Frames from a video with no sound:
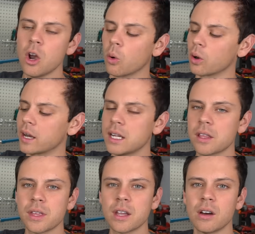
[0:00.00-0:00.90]
or
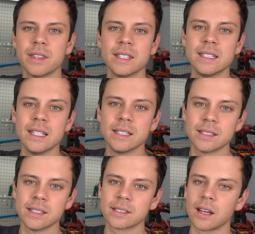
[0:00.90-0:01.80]
anything on the D
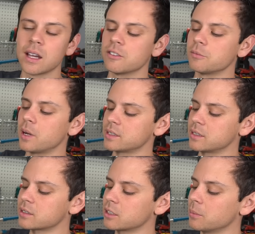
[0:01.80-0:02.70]
C side of my
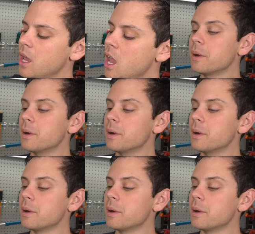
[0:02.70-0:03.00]
system.